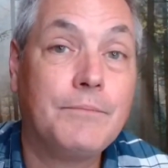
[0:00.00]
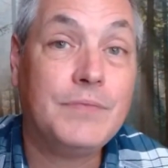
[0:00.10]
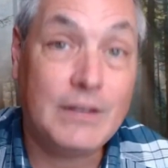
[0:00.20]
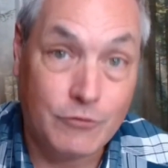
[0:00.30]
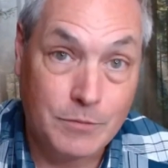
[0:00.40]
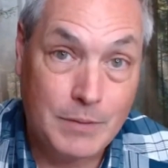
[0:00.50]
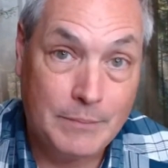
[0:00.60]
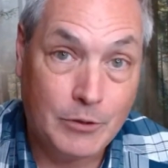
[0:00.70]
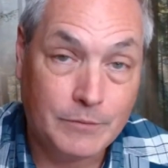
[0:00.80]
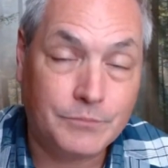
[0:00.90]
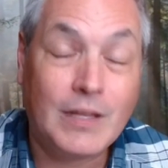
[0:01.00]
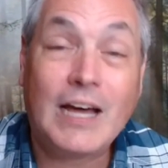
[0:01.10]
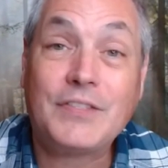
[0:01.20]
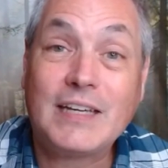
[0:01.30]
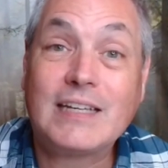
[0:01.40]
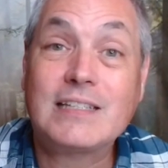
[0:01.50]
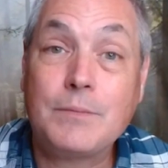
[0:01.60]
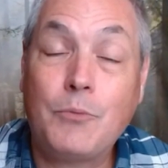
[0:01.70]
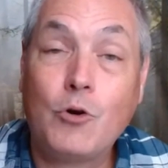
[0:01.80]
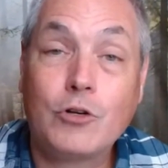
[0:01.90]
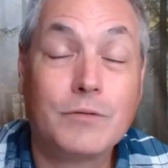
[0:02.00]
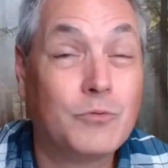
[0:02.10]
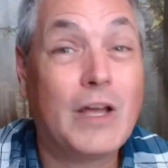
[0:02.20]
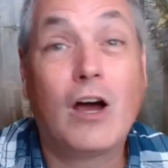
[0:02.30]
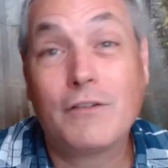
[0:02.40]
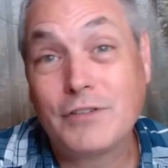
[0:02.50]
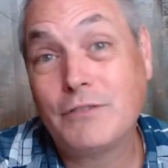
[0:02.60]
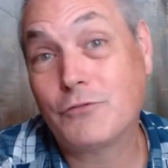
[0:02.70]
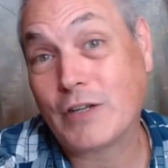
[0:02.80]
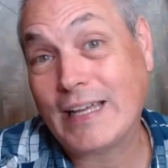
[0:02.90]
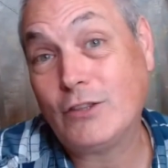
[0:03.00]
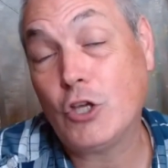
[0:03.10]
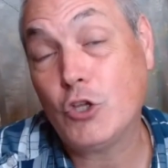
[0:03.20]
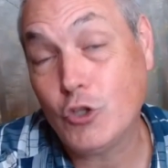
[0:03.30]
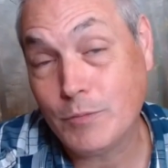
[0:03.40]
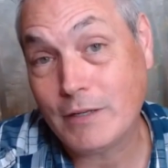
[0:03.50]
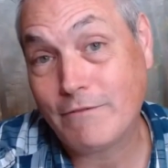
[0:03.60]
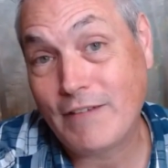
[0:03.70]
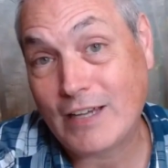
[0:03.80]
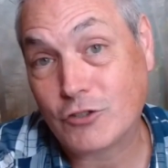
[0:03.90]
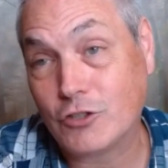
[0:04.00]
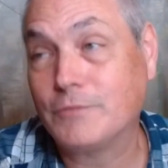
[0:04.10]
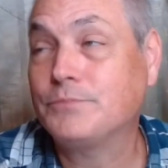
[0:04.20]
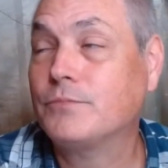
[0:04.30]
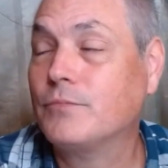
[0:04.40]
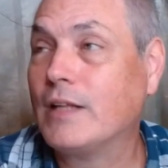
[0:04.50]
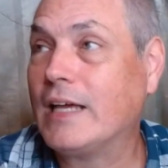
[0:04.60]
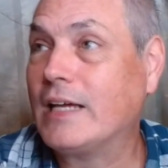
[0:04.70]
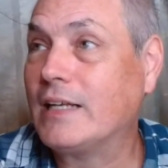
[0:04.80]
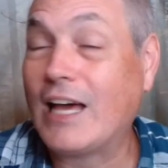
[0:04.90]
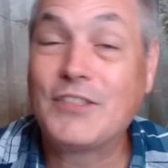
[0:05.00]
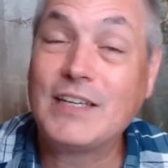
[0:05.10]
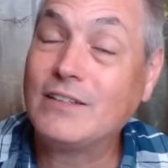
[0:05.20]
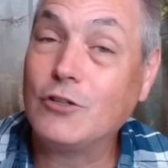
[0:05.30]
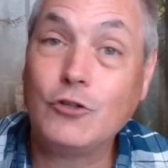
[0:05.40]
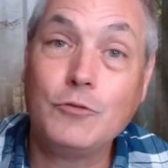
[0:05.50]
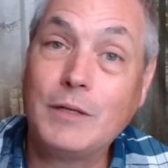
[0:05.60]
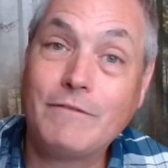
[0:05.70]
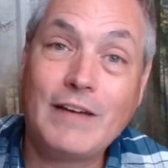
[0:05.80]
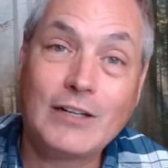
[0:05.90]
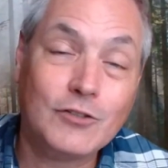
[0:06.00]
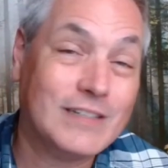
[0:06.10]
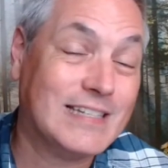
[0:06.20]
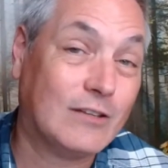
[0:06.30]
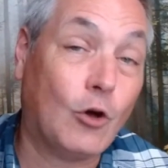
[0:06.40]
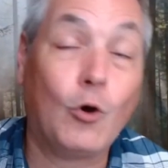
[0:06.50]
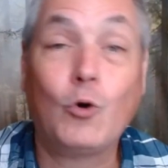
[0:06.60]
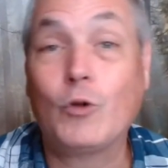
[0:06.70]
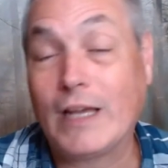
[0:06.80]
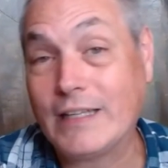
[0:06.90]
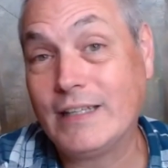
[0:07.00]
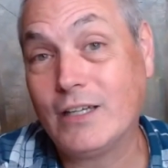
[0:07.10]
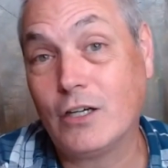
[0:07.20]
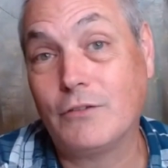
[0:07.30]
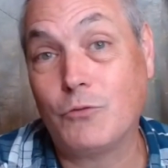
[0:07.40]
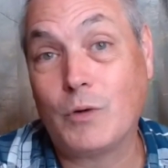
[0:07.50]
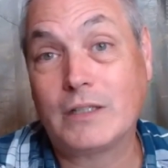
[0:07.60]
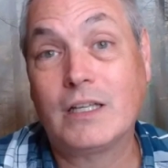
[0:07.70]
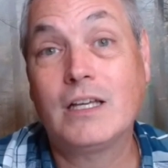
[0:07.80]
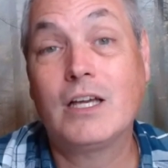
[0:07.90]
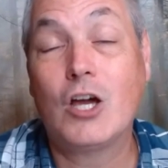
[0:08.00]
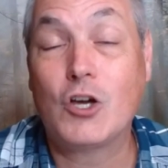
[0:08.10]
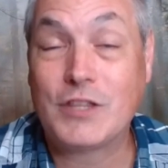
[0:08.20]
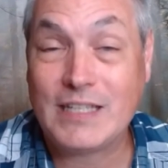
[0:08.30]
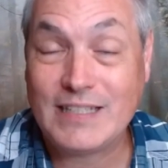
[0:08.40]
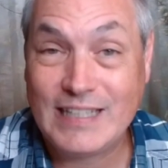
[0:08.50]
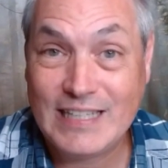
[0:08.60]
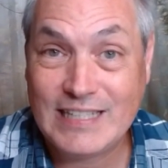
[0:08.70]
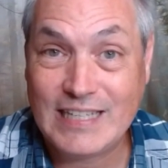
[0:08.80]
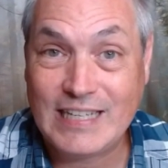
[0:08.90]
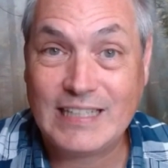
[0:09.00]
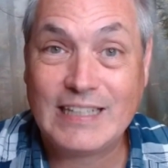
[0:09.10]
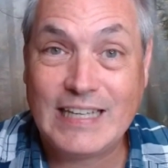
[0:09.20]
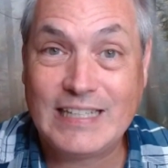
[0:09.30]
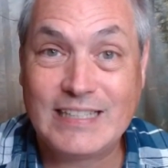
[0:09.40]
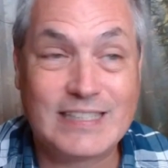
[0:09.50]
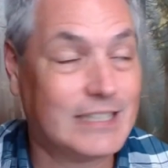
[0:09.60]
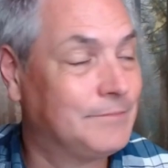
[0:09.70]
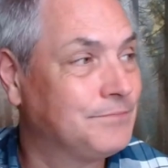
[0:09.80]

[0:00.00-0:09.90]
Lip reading: different people. I think it's important. We often forget the human factor. And I think the human factor is that whole idea of what authenticity is.